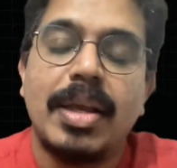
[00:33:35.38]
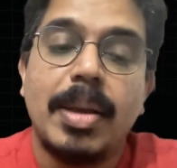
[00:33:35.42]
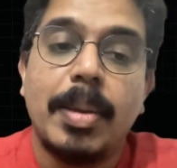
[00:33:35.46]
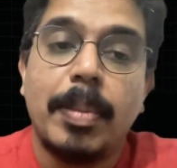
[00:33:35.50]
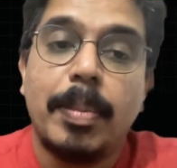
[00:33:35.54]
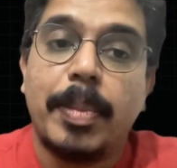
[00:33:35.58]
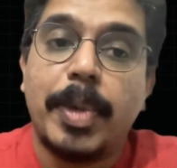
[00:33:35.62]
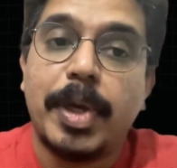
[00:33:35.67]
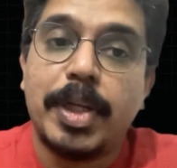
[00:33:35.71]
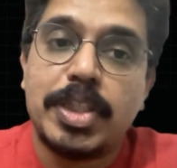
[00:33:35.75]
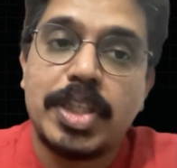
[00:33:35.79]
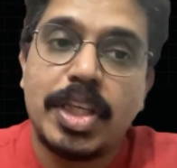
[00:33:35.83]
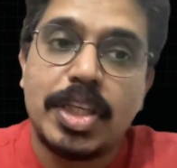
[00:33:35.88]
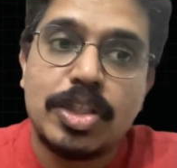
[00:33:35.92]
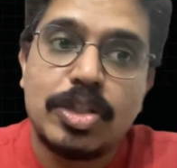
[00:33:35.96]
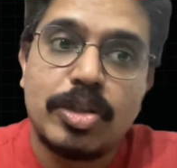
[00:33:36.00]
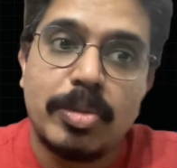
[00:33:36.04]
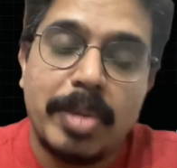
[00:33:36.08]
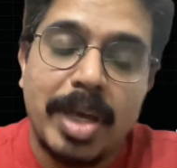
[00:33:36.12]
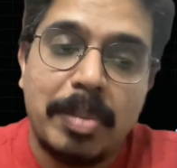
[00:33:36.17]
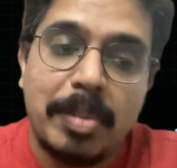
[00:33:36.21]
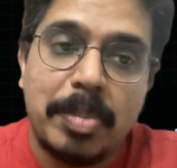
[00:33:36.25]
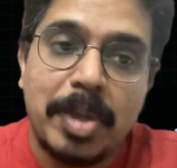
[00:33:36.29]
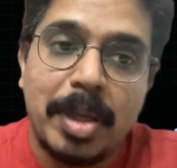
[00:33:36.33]
But just to
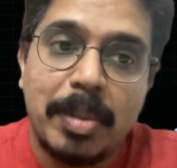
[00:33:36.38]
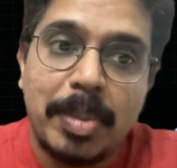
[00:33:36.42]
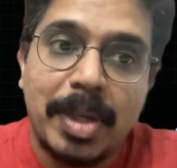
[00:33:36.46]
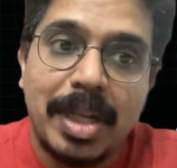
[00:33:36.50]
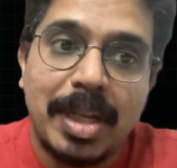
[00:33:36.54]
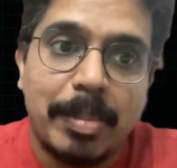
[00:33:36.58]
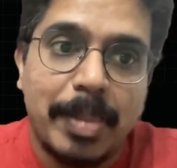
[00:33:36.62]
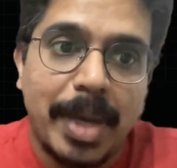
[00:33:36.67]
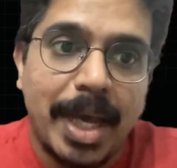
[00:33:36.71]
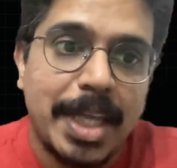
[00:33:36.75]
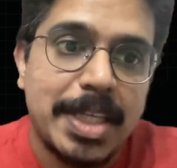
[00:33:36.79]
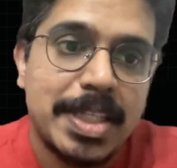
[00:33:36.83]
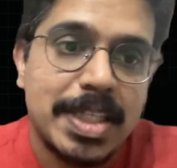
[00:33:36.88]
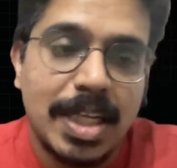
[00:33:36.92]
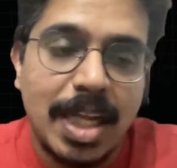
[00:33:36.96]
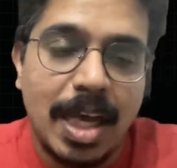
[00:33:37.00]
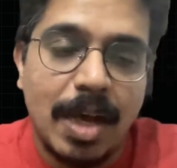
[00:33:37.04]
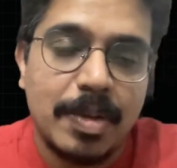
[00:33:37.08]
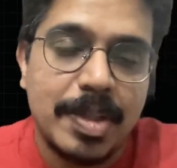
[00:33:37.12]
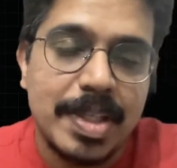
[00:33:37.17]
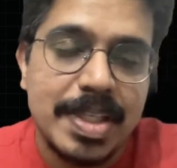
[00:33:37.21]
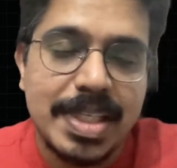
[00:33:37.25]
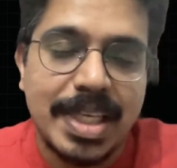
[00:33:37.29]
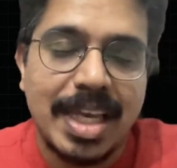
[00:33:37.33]
make people imagine how
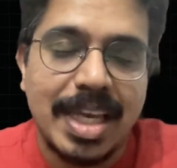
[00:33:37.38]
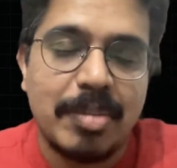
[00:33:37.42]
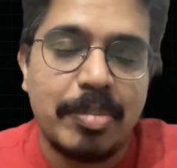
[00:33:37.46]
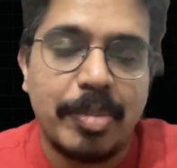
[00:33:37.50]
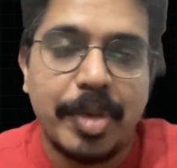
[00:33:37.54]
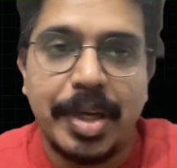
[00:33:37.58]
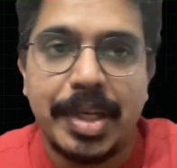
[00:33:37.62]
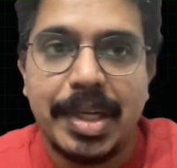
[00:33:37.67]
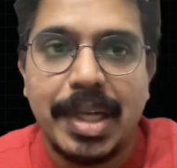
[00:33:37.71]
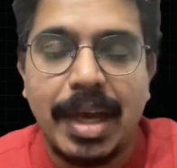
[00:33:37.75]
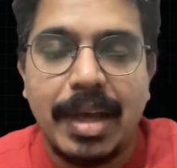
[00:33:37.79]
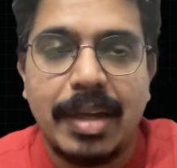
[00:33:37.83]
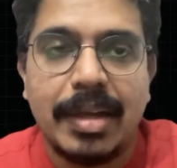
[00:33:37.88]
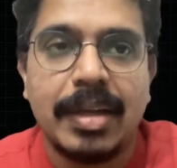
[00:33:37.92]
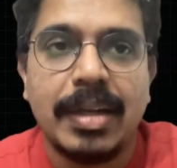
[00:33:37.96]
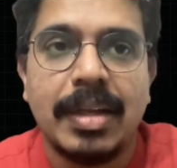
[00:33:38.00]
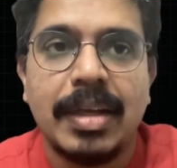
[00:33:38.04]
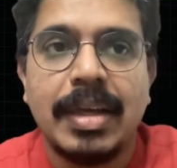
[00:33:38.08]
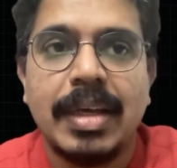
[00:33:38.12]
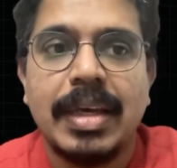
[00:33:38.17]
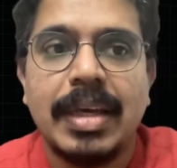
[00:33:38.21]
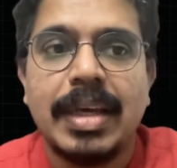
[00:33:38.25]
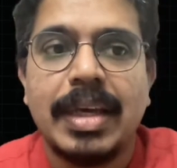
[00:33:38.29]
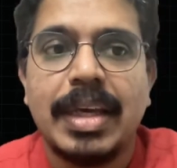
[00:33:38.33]
this can be done
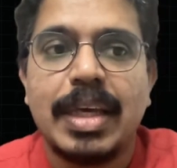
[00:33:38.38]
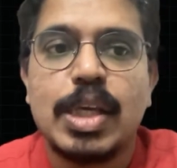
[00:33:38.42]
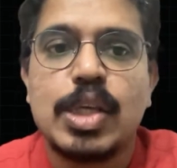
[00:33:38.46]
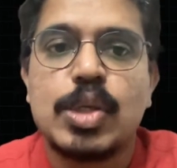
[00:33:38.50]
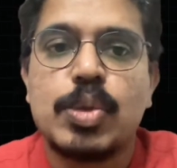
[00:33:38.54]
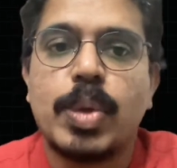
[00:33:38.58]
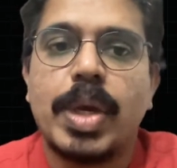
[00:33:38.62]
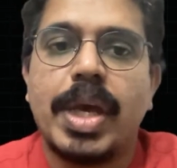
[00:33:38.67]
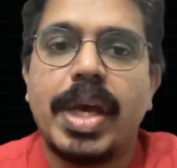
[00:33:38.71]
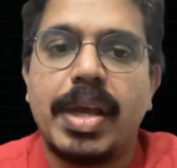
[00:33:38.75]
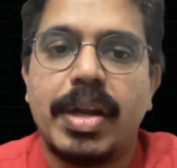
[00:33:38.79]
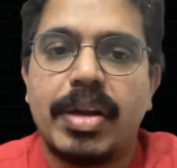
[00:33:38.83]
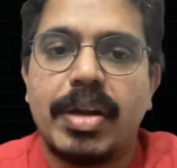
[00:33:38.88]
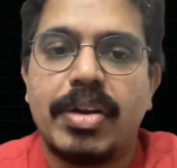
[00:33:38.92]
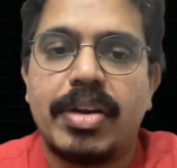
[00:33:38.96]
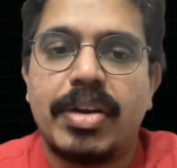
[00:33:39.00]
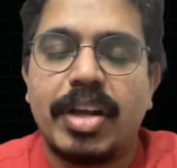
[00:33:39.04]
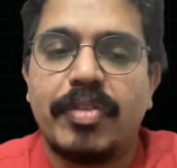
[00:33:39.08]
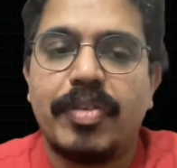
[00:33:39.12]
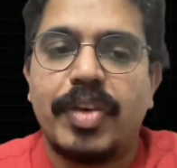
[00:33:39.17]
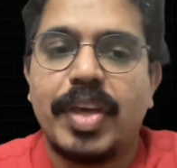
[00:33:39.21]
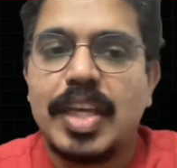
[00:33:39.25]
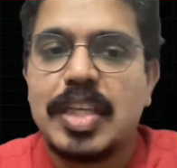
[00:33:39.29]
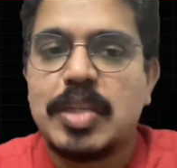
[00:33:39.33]
is where
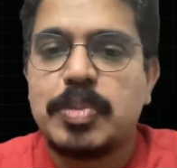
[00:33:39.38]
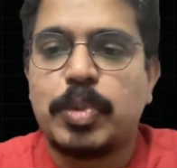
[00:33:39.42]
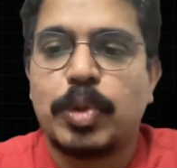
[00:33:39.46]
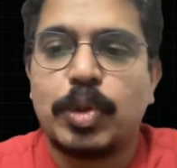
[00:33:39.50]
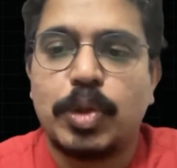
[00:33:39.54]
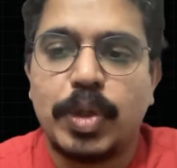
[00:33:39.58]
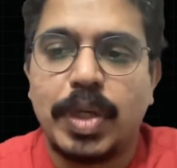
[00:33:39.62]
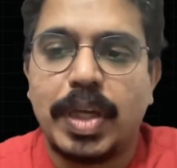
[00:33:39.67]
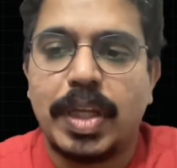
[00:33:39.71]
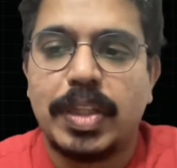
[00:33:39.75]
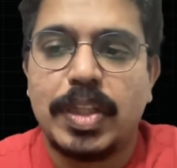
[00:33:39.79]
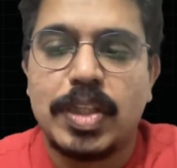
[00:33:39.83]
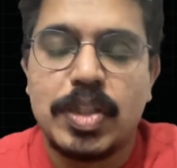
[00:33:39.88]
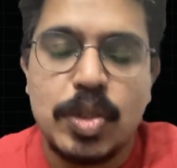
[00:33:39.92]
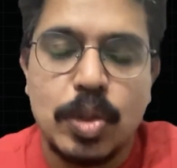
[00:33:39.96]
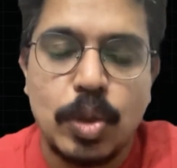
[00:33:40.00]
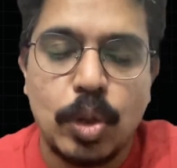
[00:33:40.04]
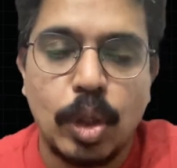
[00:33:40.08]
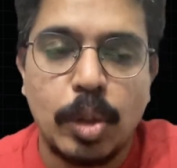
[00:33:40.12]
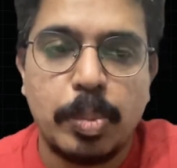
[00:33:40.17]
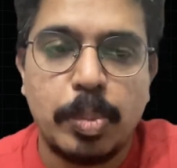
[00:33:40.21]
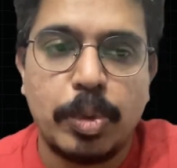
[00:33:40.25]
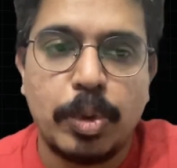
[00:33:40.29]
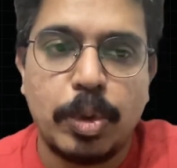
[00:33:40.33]
Ravi has put together this
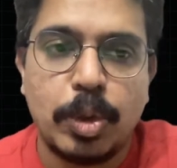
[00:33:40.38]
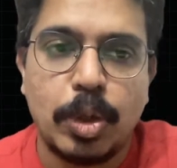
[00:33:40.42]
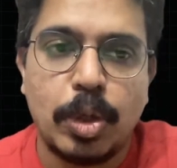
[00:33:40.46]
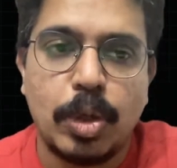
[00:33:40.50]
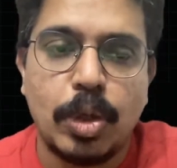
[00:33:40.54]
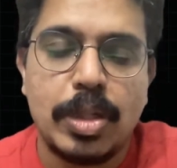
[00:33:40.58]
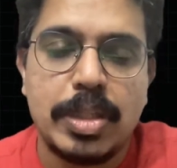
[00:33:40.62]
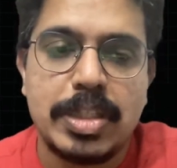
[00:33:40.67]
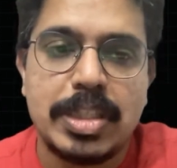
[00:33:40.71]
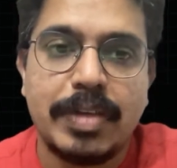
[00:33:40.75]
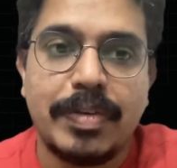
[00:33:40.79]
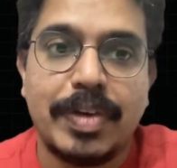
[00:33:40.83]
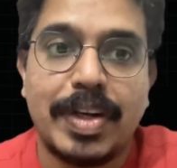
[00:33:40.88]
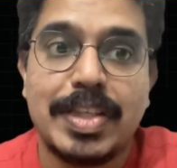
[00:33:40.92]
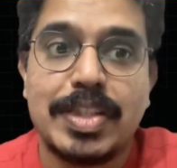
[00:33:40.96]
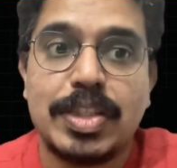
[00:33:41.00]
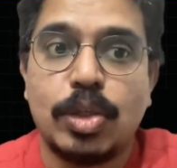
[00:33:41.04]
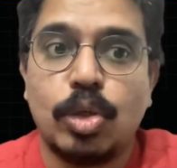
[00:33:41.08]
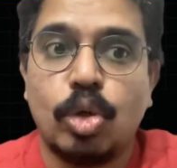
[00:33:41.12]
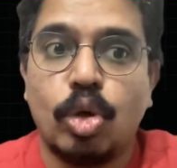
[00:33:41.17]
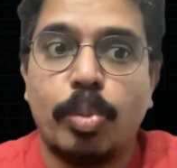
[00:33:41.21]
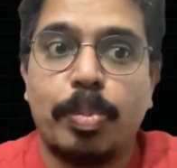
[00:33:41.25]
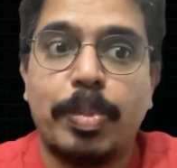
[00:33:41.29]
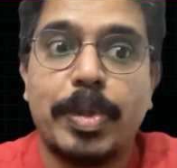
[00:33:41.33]
whole protocol server as an
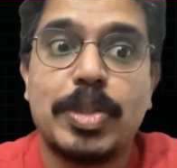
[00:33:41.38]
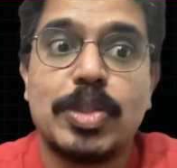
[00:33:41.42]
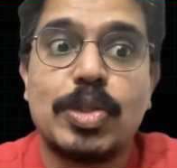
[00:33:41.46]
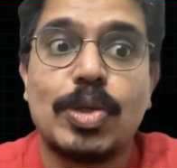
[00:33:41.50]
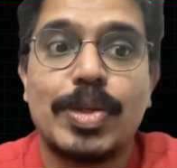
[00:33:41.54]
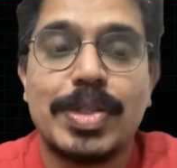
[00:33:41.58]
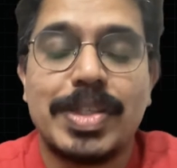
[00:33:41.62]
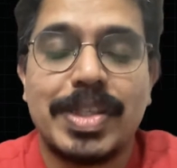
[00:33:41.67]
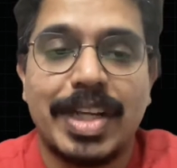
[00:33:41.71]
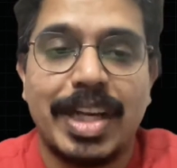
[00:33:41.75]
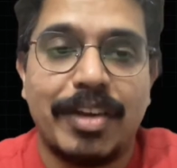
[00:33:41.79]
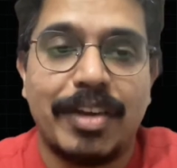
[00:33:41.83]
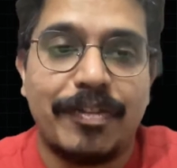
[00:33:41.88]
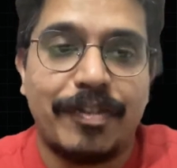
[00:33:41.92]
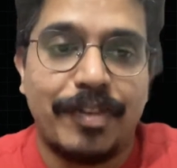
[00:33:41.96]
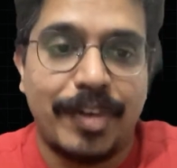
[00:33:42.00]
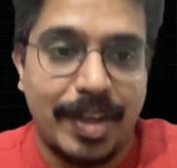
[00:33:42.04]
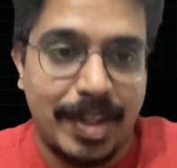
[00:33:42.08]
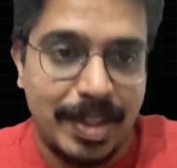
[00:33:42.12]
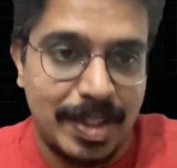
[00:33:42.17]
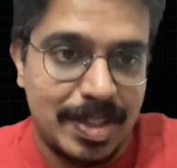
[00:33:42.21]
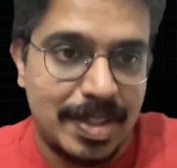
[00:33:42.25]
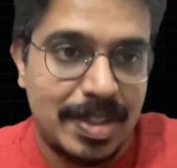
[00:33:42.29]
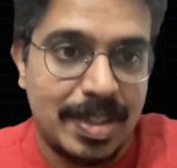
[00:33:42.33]
open source
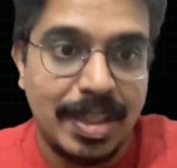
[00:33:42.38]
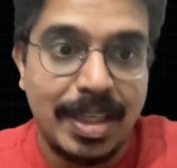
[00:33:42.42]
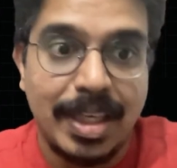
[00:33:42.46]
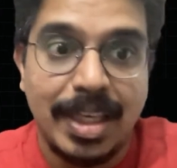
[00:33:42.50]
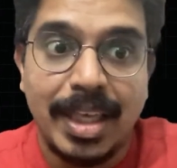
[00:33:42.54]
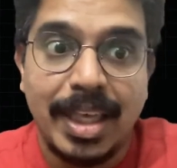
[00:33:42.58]
reference.